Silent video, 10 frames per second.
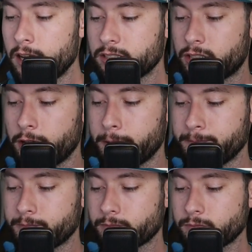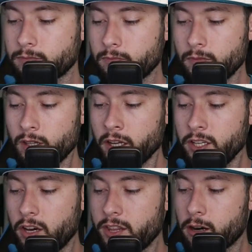So,
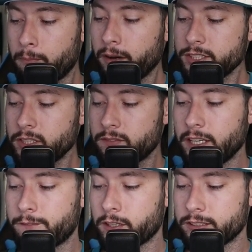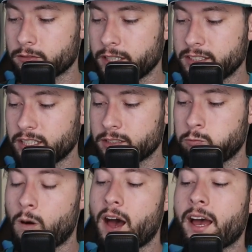you know, there are a bunch of different reasons
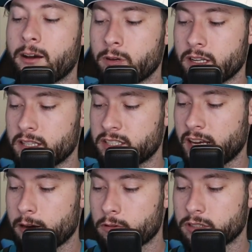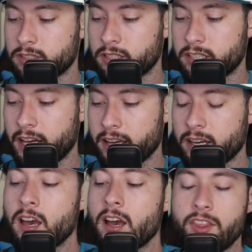why I wanted the Jaguars to tank.